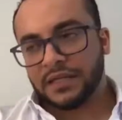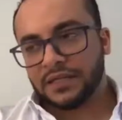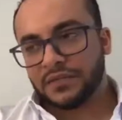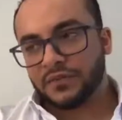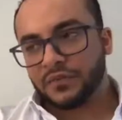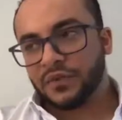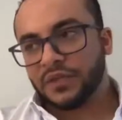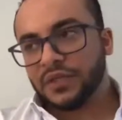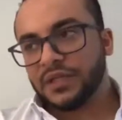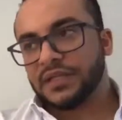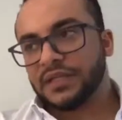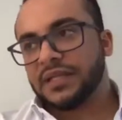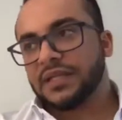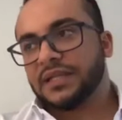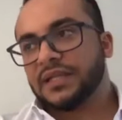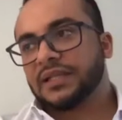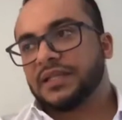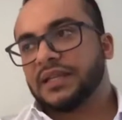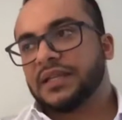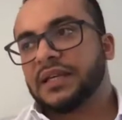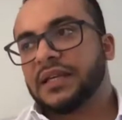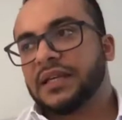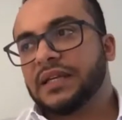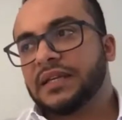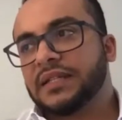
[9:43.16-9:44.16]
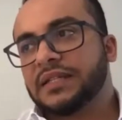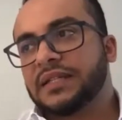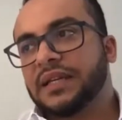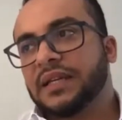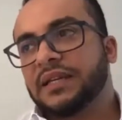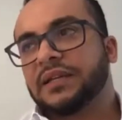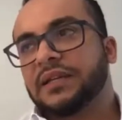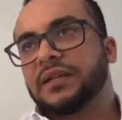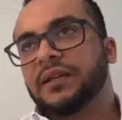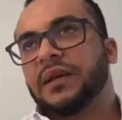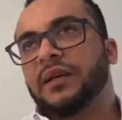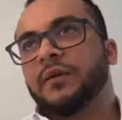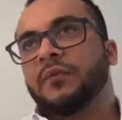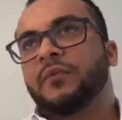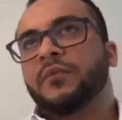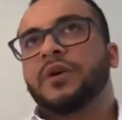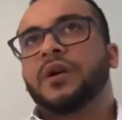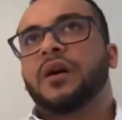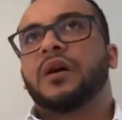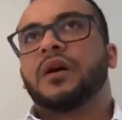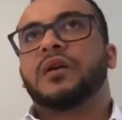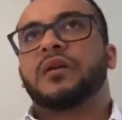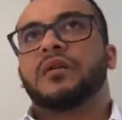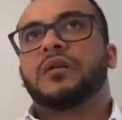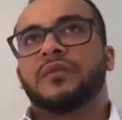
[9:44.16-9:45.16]
well, you see, the thing is that
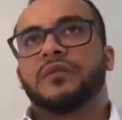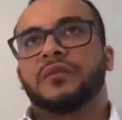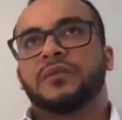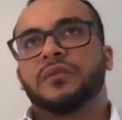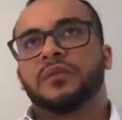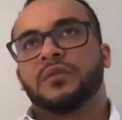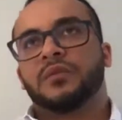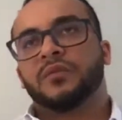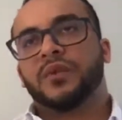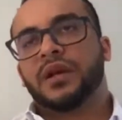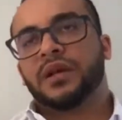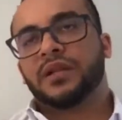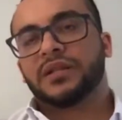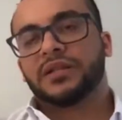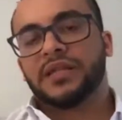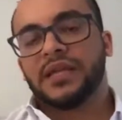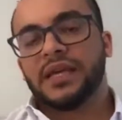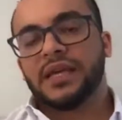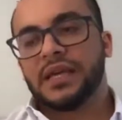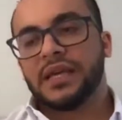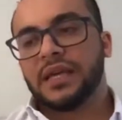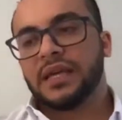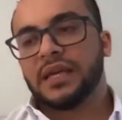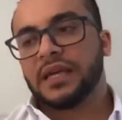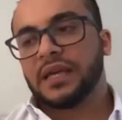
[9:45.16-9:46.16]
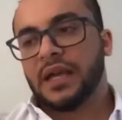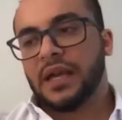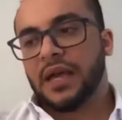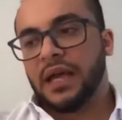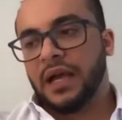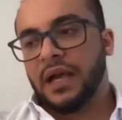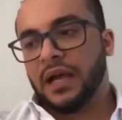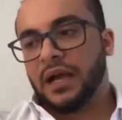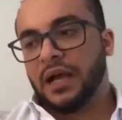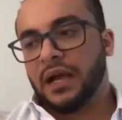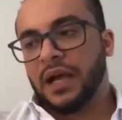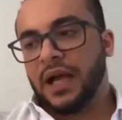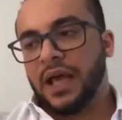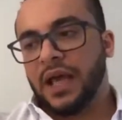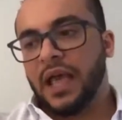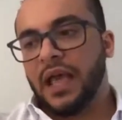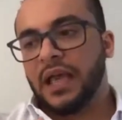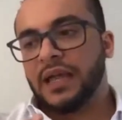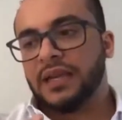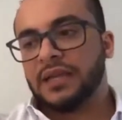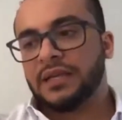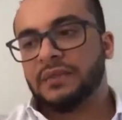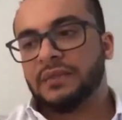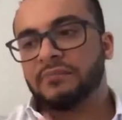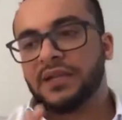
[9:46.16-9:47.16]
we're taking
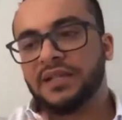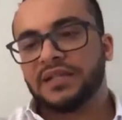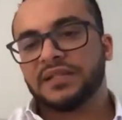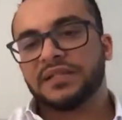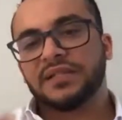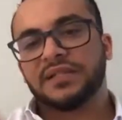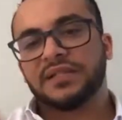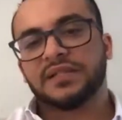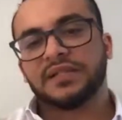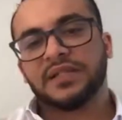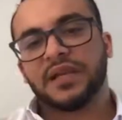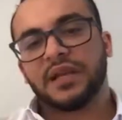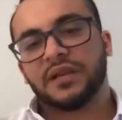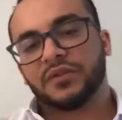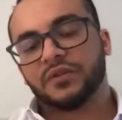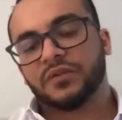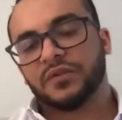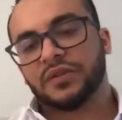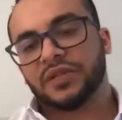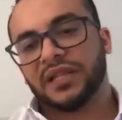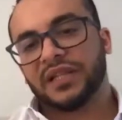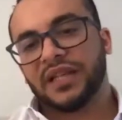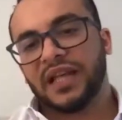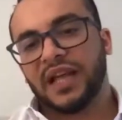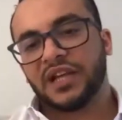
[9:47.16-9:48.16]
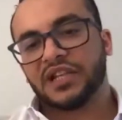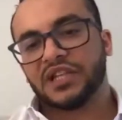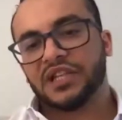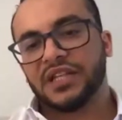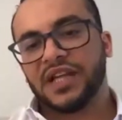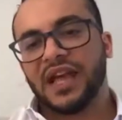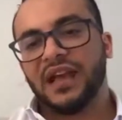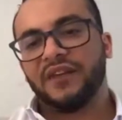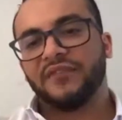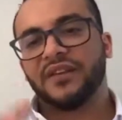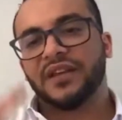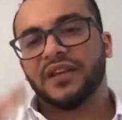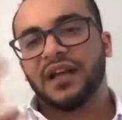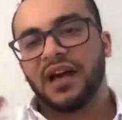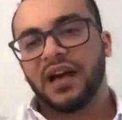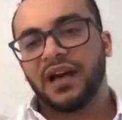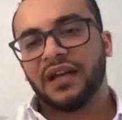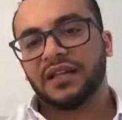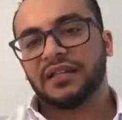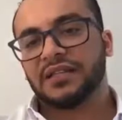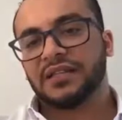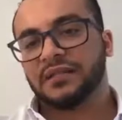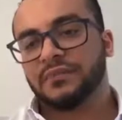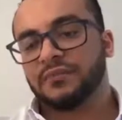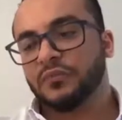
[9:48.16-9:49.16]
any business sector that actually have an
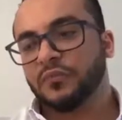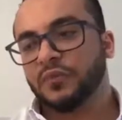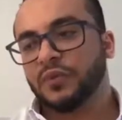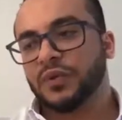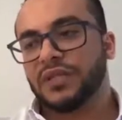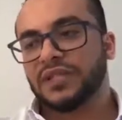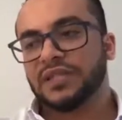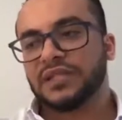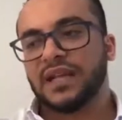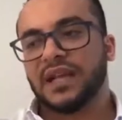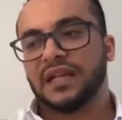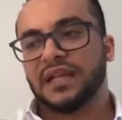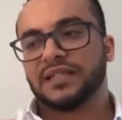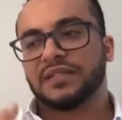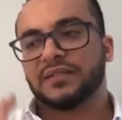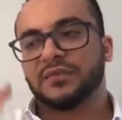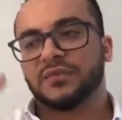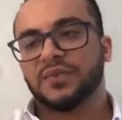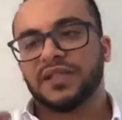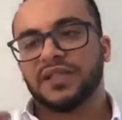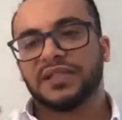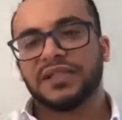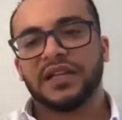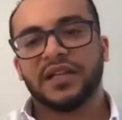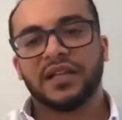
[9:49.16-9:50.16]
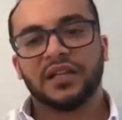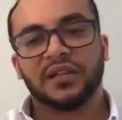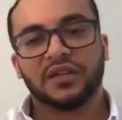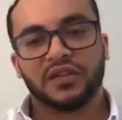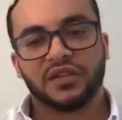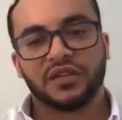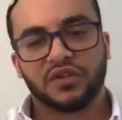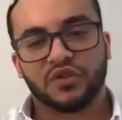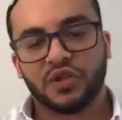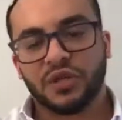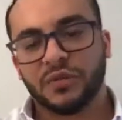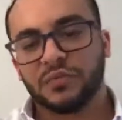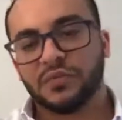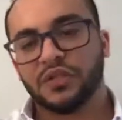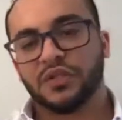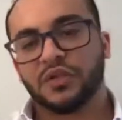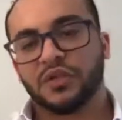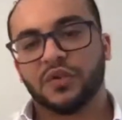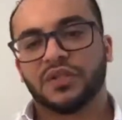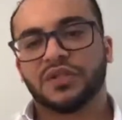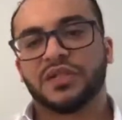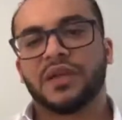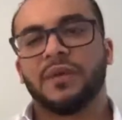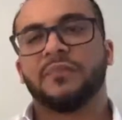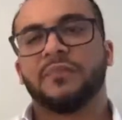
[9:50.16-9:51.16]
item with a single description or
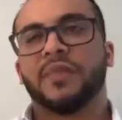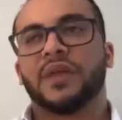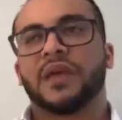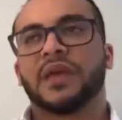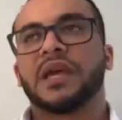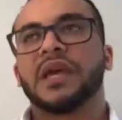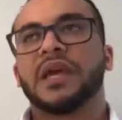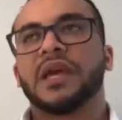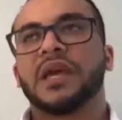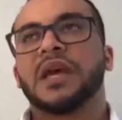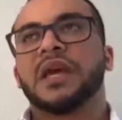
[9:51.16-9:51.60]
something.